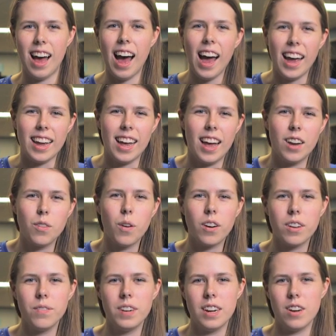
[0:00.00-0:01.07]
Hi, and
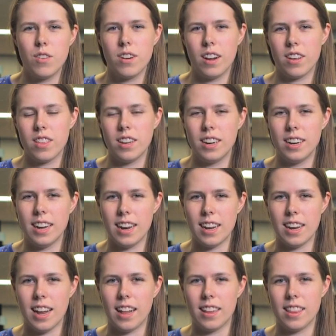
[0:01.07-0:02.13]
welcome to Introduction to
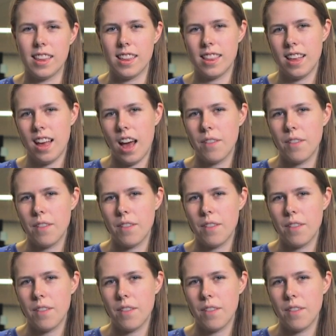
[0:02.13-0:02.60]
Data Analysis.